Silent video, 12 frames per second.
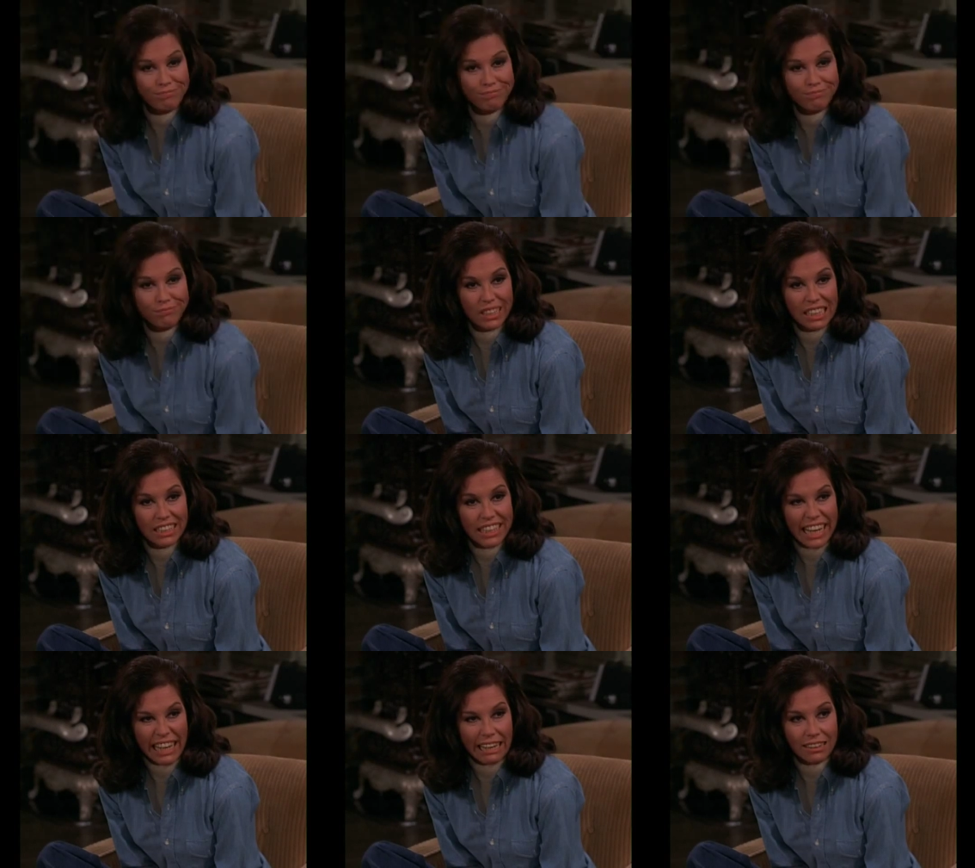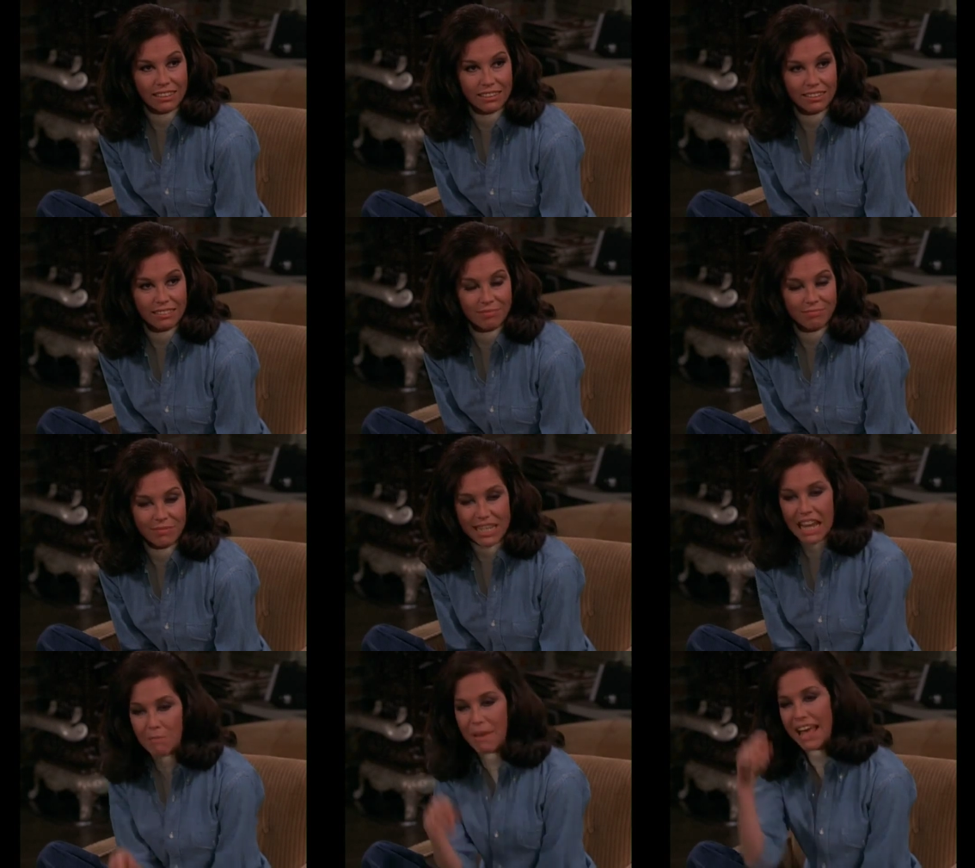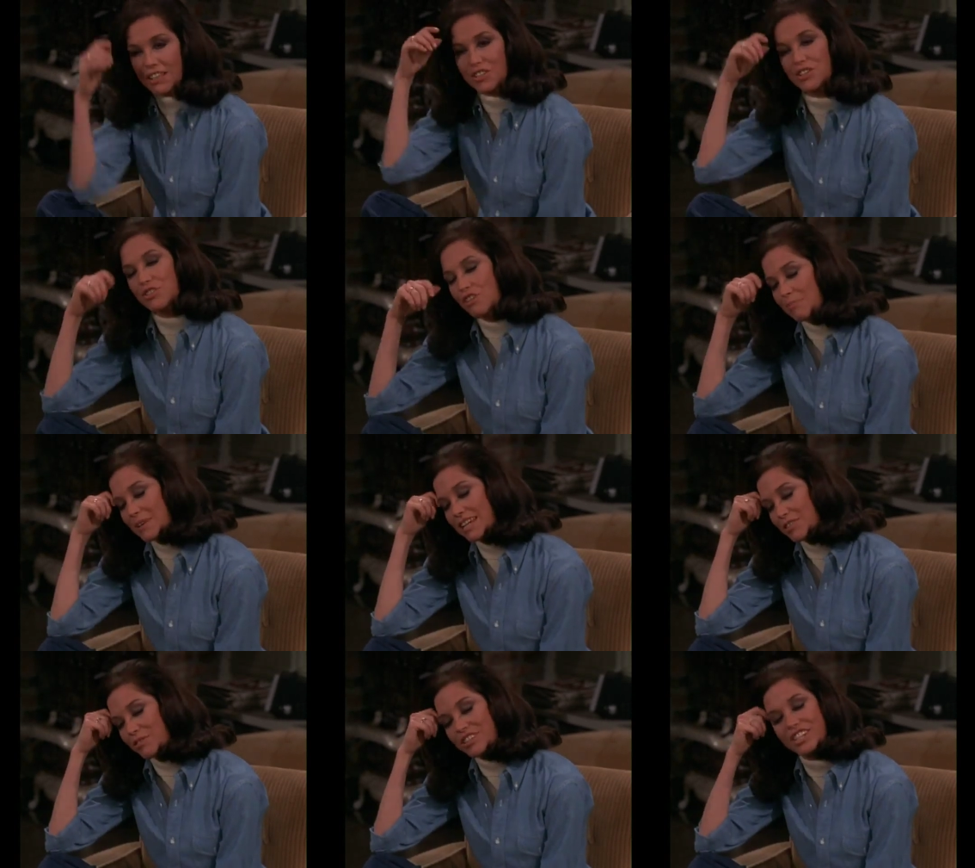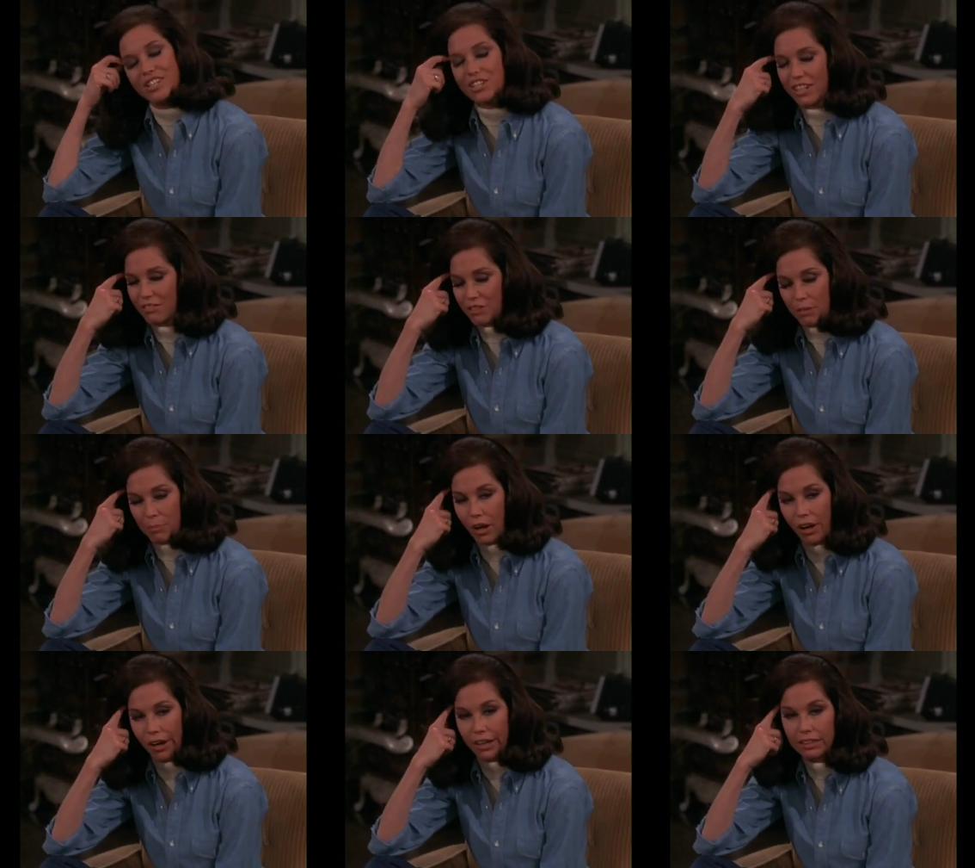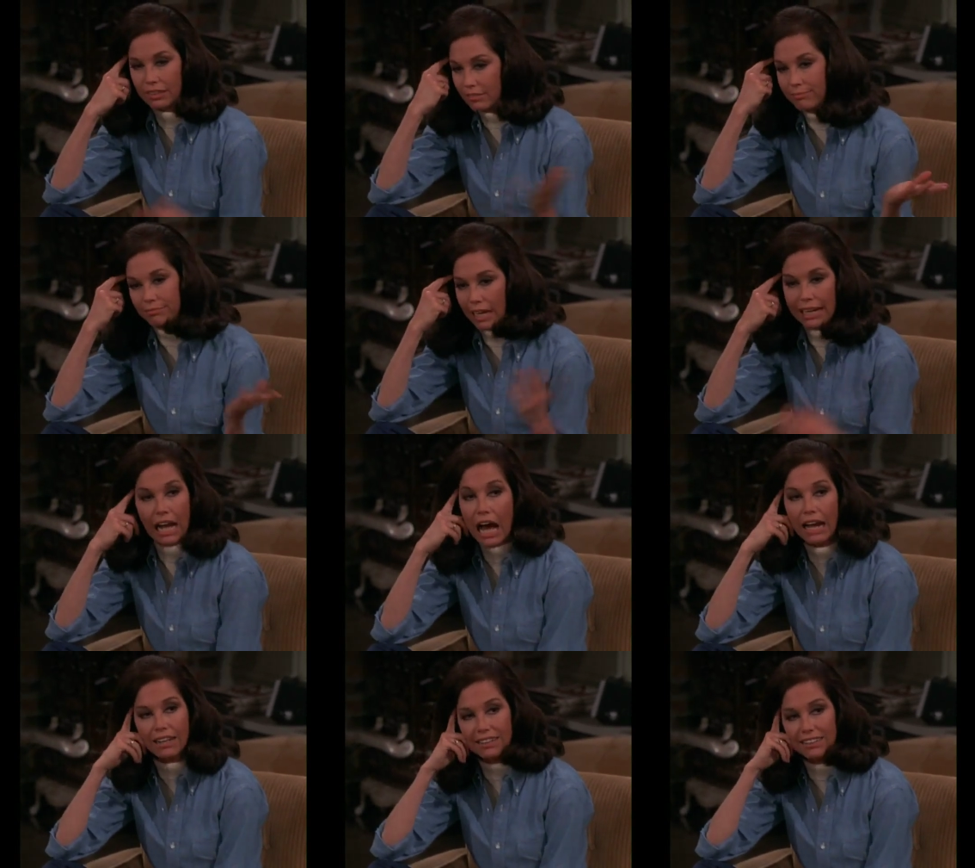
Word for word: well, yeah. Ted Baxter talked me into auditioning for the part, and I got it.